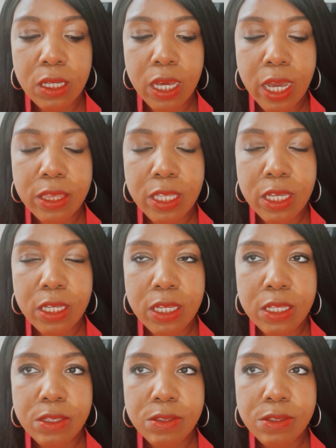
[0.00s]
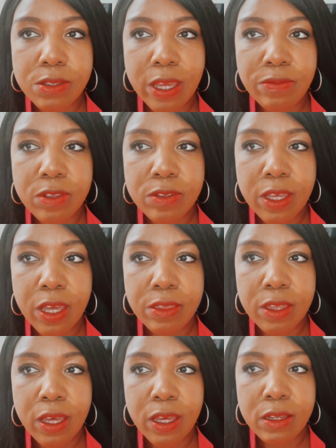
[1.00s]
I think it's safe to say
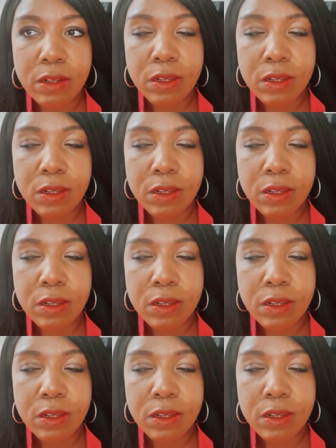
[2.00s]
that